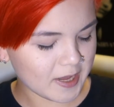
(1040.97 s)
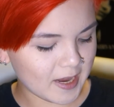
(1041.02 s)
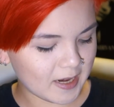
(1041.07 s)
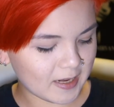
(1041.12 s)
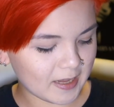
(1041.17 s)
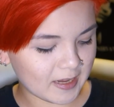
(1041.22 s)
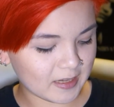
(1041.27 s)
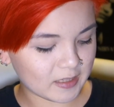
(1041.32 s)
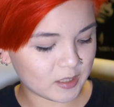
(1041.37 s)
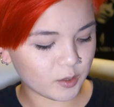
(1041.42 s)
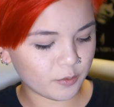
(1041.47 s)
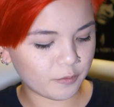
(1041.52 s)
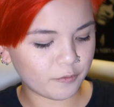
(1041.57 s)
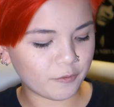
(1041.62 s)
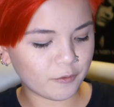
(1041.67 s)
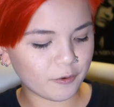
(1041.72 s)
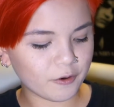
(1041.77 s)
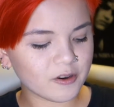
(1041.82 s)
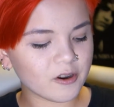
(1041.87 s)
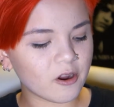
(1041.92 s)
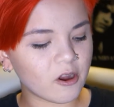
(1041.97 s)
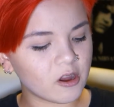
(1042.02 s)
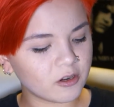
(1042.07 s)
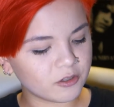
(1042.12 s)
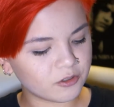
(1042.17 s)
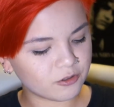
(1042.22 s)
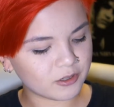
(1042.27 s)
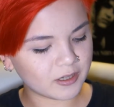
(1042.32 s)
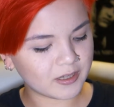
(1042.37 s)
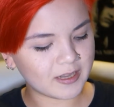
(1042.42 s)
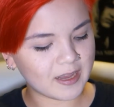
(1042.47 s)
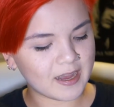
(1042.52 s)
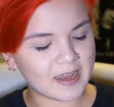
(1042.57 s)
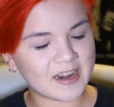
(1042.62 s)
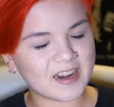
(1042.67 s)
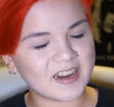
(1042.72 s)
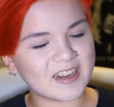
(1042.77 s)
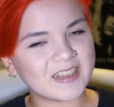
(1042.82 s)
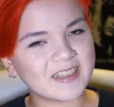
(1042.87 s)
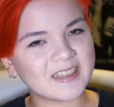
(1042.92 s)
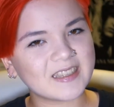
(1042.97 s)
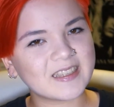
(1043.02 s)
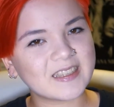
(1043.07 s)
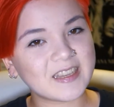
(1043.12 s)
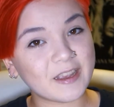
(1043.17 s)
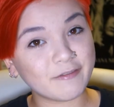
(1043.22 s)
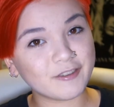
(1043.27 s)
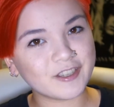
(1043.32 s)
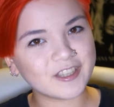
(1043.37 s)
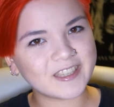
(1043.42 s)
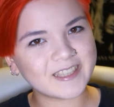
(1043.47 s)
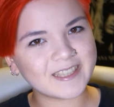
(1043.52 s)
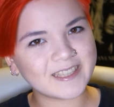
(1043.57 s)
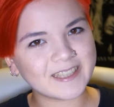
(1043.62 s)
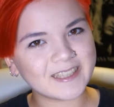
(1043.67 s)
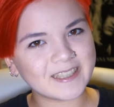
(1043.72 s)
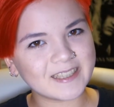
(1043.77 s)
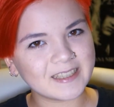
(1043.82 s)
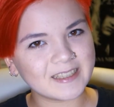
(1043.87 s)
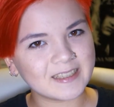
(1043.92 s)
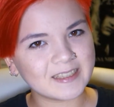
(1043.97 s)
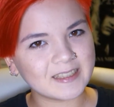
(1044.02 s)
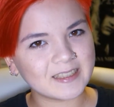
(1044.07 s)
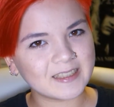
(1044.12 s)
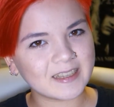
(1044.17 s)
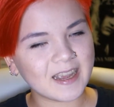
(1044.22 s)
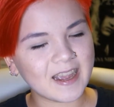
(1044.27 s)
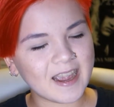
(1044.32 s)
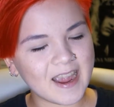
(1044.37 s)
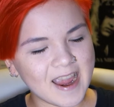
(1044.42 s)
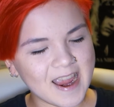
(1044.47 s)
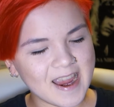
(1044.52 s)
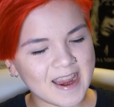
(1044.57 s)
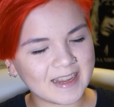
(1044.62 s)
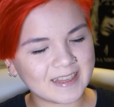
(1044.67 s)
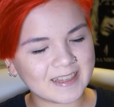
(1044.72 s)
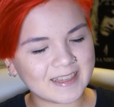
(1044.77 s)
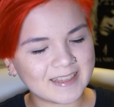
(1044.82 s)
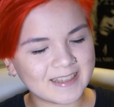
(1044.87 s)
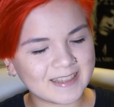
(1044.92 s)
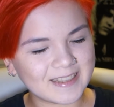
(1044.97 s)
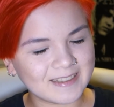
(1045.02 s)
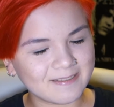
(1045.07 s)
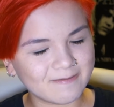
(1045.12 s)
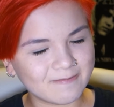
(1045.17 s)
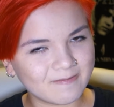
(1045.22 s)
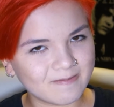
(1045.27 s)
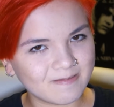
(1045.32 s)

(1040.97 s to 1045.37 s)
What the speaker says: It has 478,